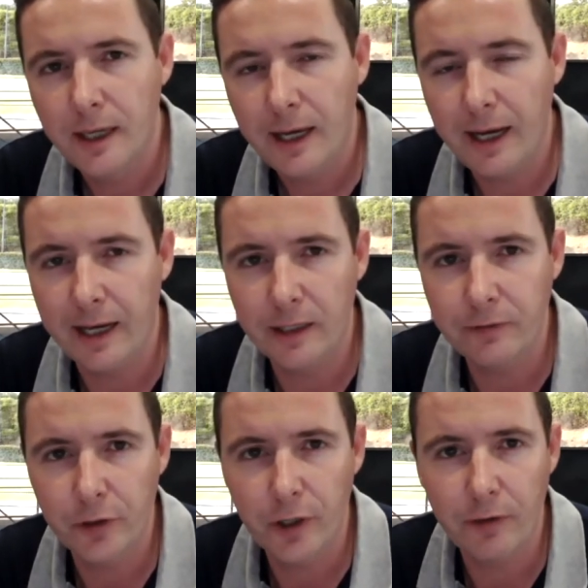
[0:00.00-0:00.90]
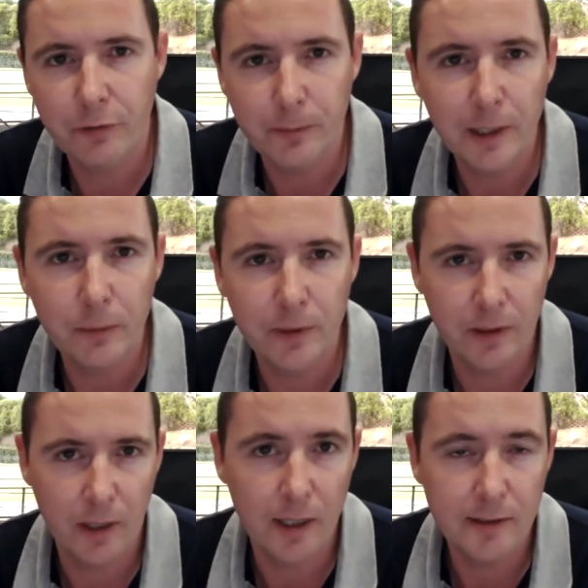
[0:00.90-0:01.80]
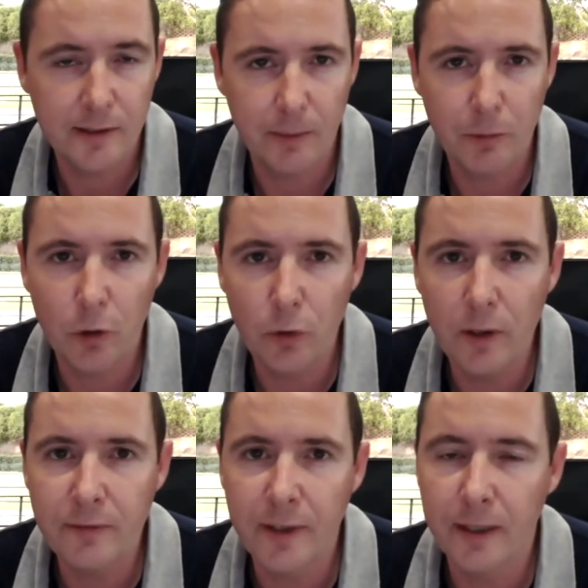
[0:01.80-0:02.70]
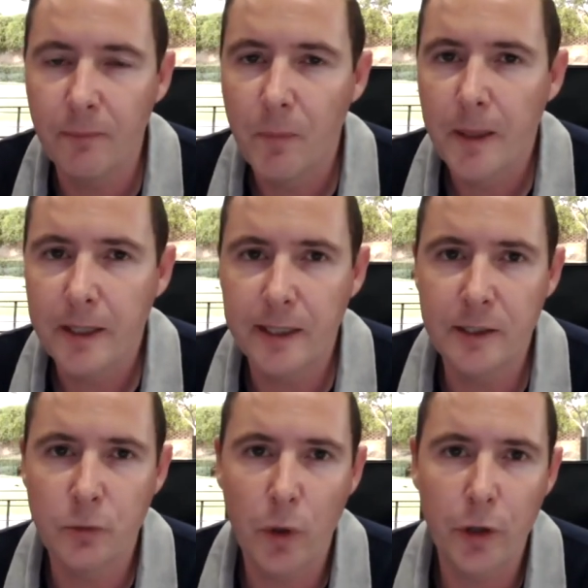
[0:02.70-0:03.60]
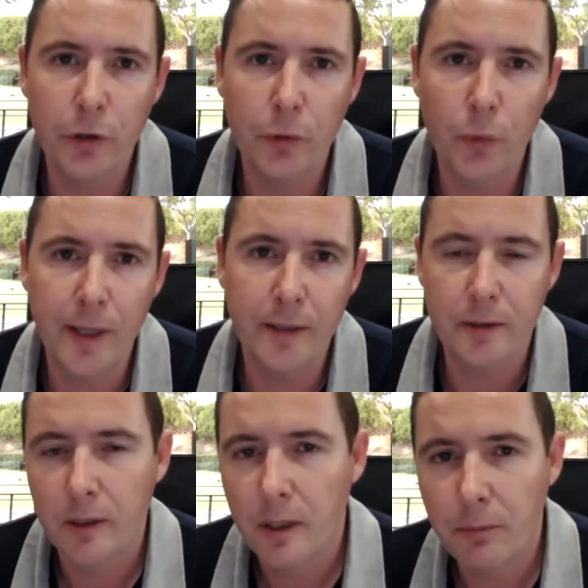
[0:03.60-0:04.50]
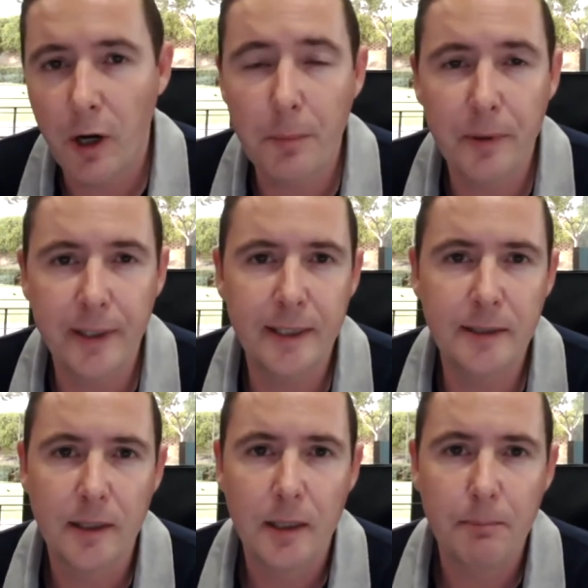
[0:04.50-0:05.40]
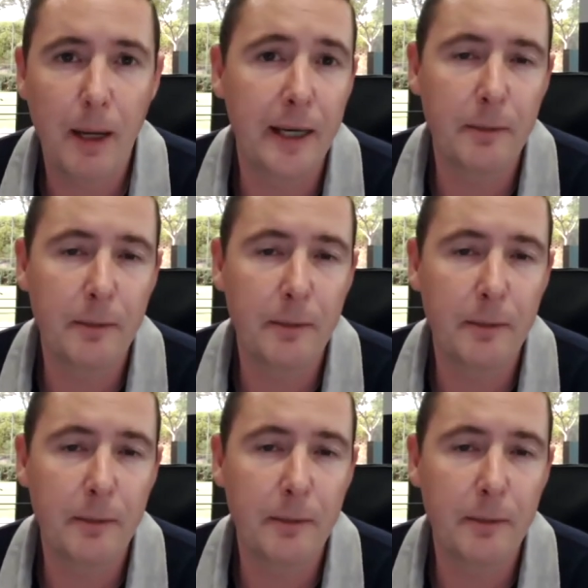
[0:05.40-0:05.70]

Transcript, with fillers: And if you're not familiar with the concept, co living is where you rent properties by the